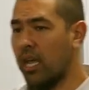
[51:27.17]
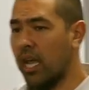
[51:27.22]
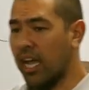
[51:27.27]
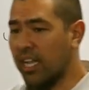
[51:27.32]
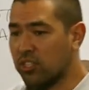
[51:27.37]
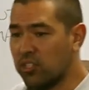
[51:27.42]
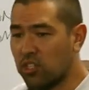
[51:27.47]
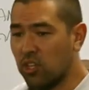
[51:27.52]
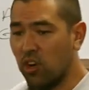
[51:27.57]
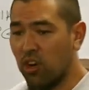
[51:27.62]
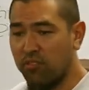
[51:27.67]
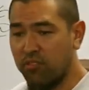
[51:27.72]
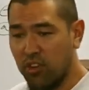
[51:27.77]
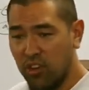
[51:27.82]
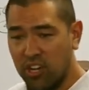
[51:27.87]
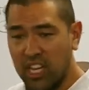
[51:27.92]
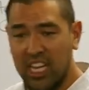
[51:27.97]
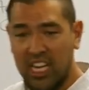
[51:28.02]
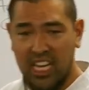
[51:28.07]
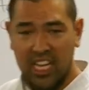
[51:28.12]
And so if
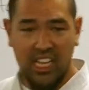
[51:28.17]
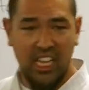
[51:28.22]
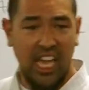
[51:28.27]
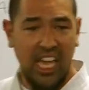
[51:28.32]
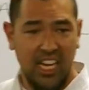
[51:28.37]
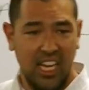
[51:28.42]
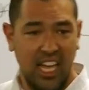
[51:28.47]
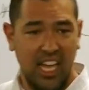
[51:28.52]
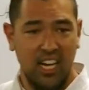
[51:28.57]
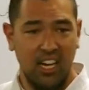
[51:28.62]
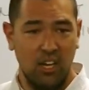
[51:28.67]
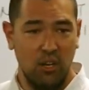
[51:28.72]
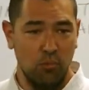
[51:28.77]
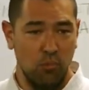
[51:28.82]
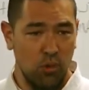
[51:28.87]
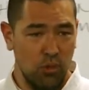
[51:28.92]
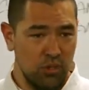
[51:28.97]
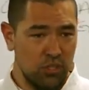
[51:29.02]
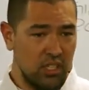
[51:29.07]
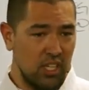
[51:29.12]
you're getting lightheaded
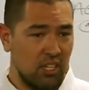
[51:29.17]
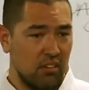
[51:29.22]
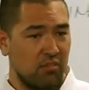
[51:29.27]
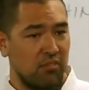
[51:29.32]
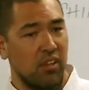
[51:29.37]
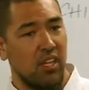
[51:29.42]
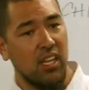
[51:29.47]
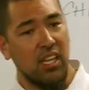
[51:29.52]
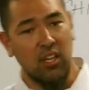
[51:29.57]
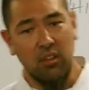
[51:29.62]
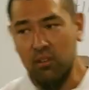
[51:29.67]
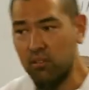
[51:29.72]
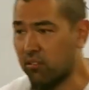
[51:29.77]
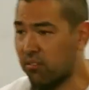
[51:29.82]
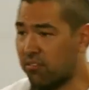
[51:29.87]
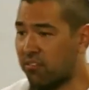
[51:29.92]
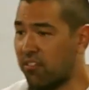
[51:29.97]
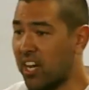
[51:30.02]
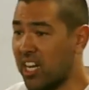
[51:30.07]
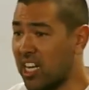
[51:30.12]
and woozy and feeling
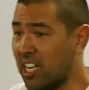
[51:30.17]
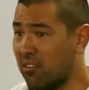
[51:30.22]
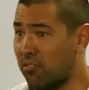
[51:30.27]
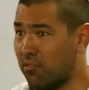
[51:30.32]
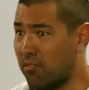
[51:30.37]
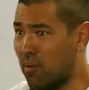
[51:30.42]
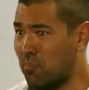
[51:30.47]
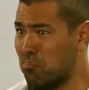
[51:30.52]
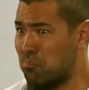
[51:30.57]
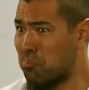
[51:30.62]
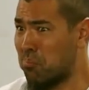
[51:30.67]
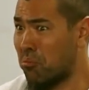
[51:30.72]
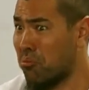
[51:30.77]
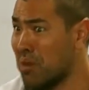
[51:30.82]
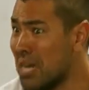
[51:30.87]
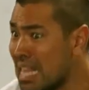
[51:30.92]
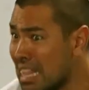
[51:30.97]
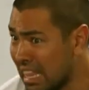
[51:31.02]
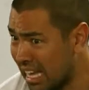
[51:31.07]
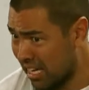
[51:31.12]
funny from
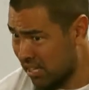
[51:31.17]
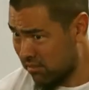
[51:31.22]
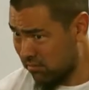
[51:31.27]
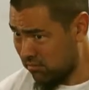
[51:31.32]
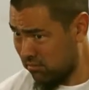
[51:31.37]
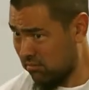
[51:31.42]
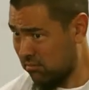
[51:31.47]
breathing,